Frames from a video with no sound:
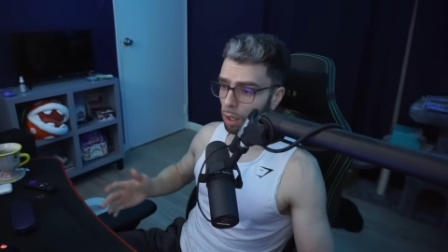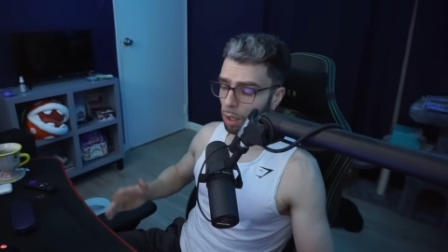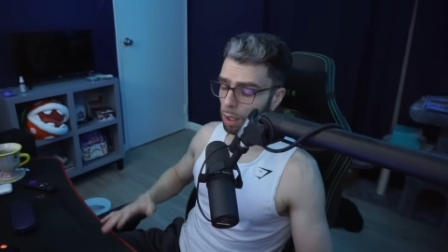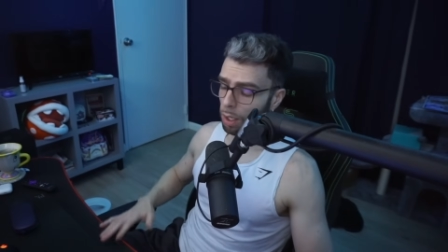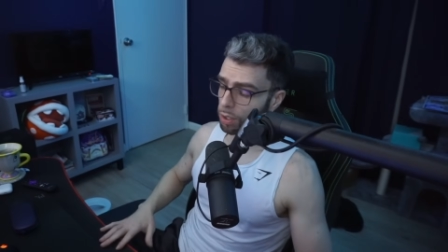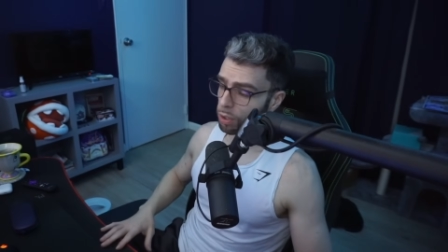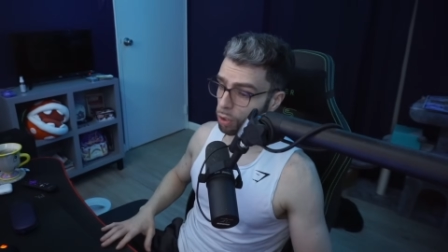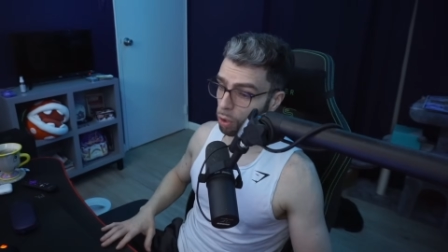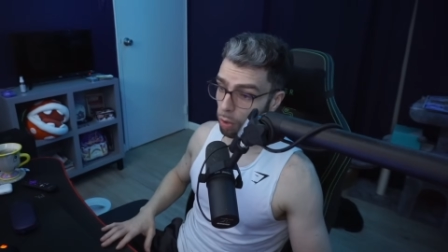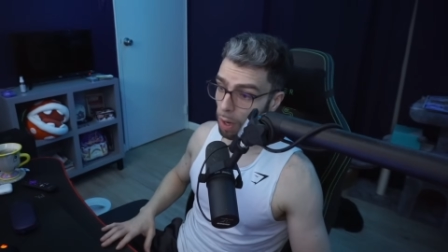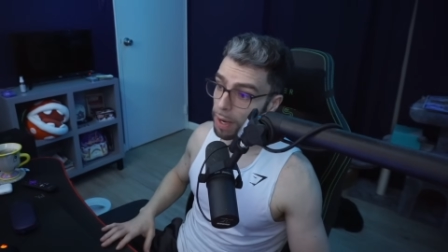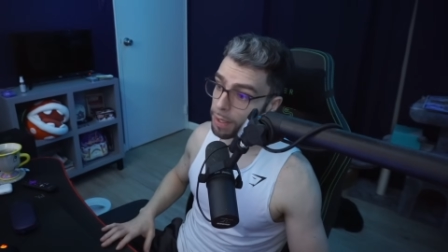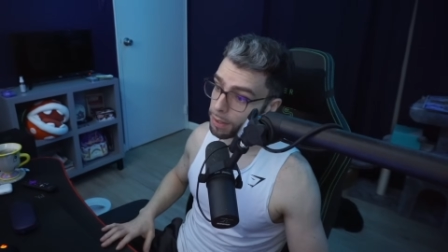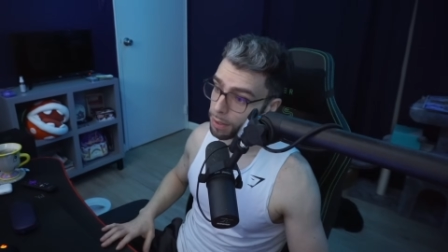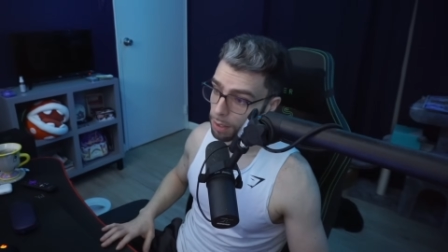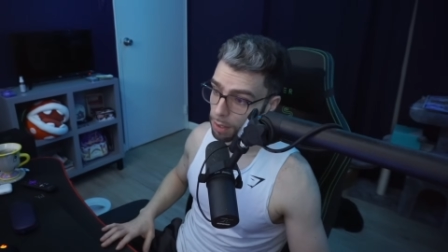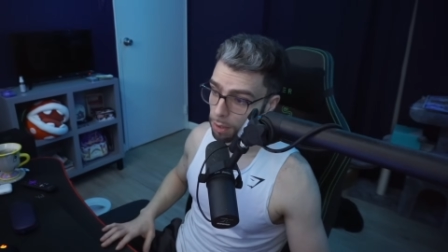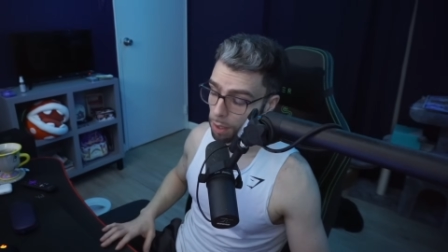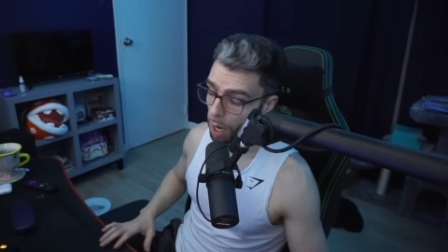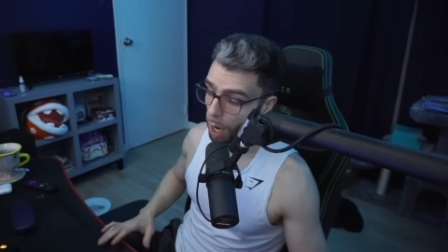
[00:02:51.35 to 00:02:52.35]
It's
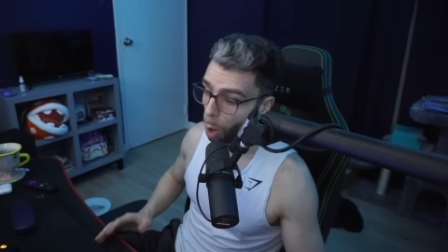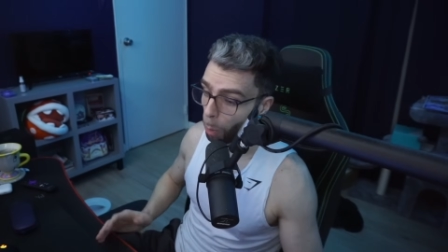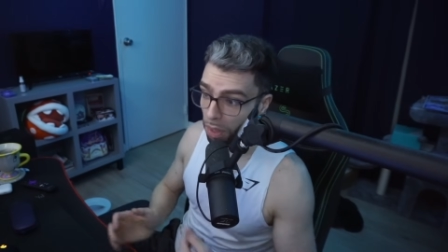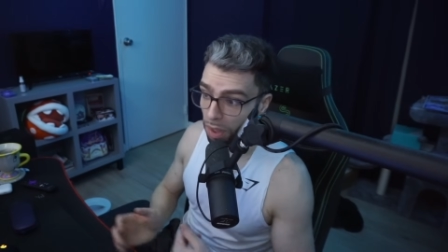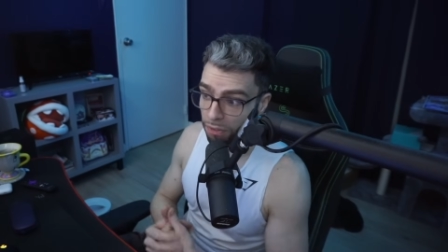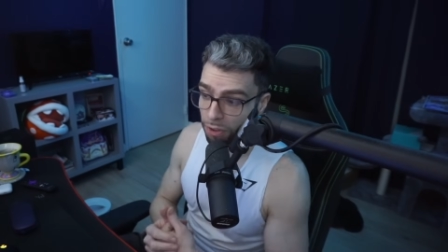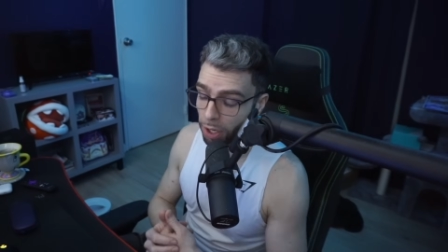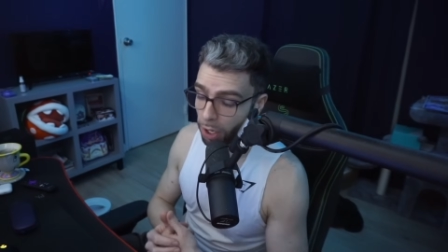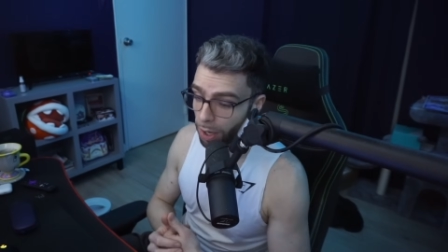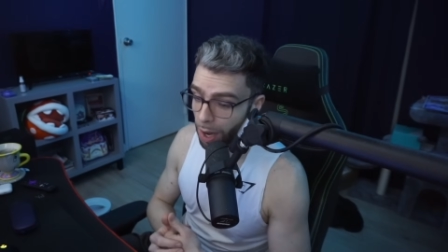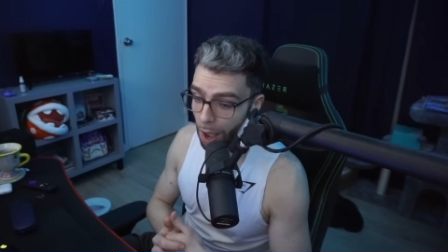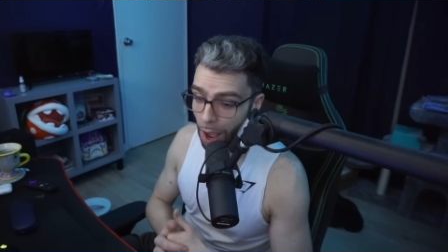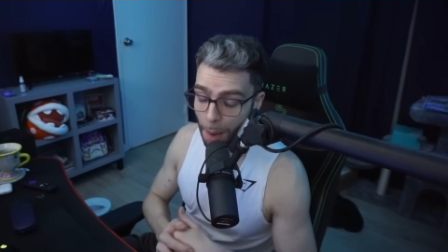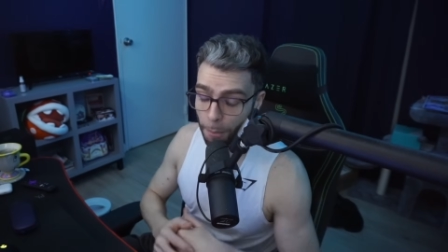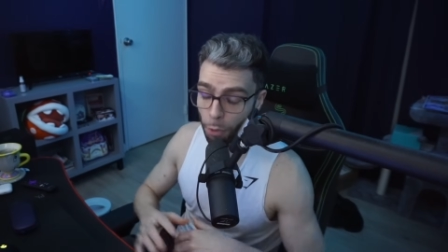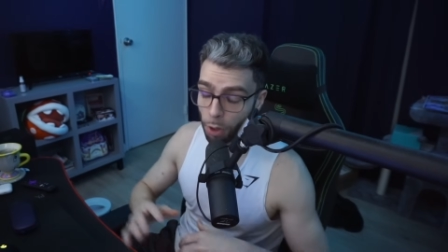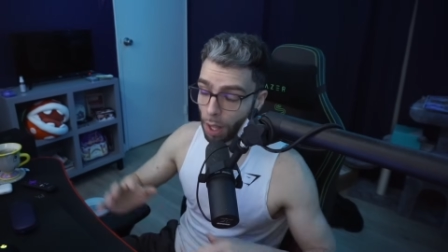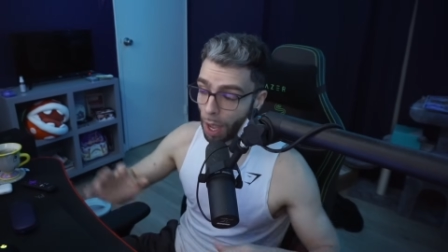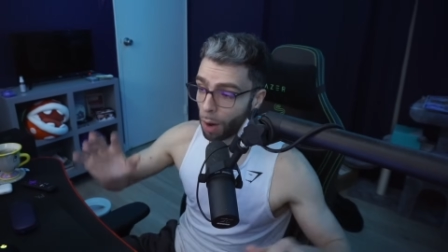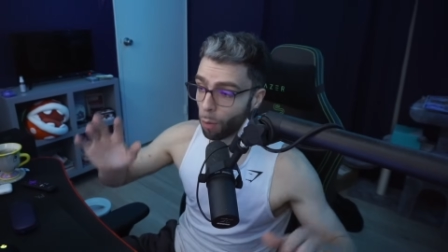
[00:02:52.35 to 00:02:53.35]
crazy. I hope they figure it out.
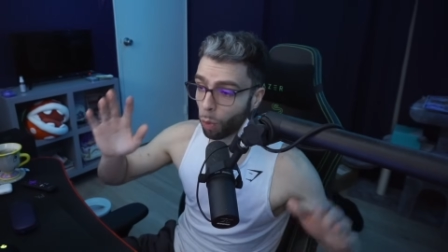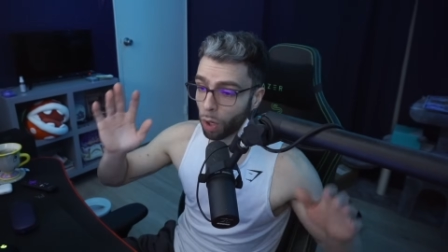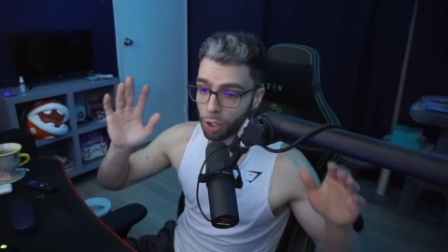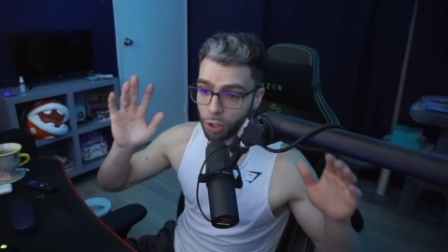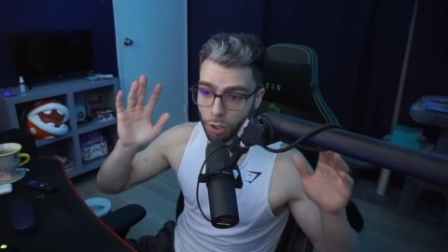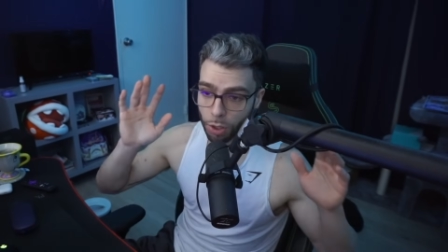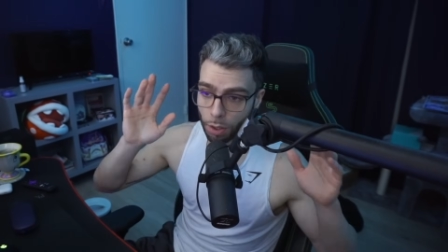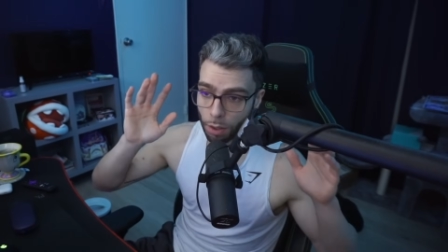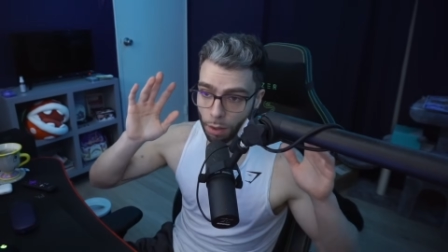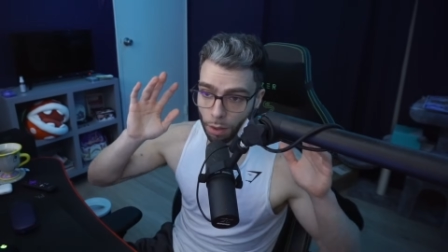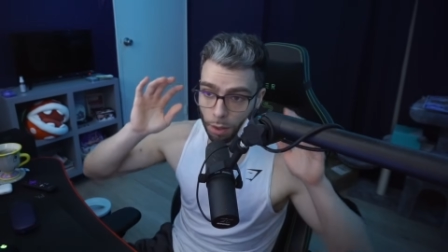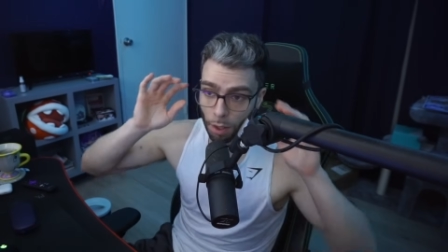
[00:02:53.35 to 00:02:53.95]
I'm really I wish